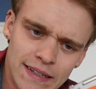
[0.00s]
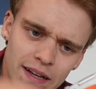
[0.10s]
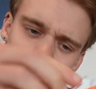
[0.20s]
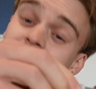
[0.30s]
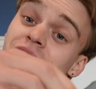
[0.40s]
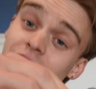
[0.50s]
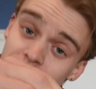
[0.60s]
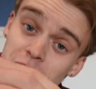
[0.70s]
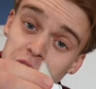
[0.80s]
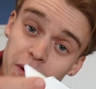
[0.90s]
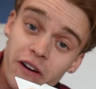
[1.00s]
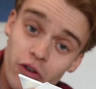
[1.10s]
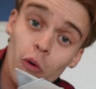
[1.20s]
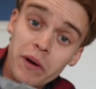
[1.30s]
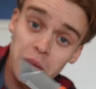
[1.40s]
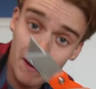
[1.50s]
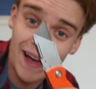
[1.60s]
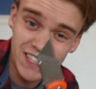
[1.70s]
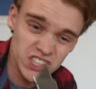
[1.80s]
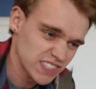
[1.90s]
This knife is much better for opening
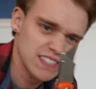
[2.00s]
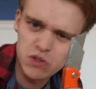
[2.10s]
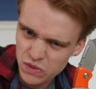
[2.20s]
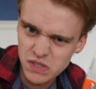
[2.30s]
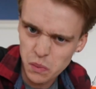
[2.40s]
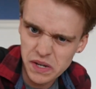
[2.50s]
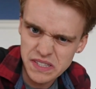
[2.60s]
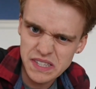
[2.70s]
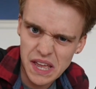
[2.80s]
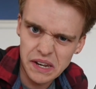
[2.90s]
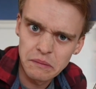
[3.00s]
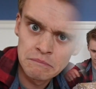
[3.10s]
packages. Let's use this one instead.